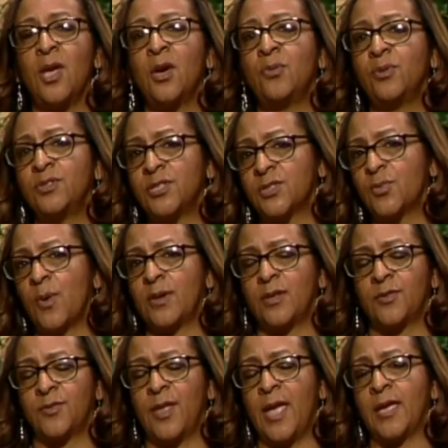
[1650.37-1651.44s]
We just want to
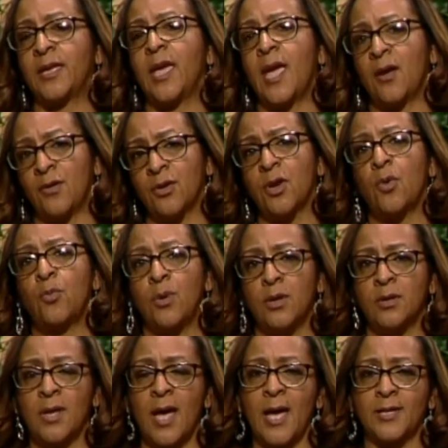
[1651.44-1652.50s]
thank Erica
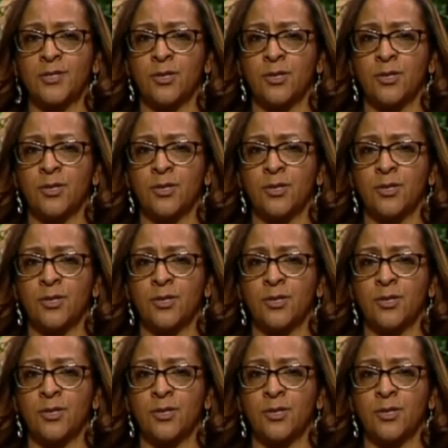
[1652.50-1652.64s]
Wilcox.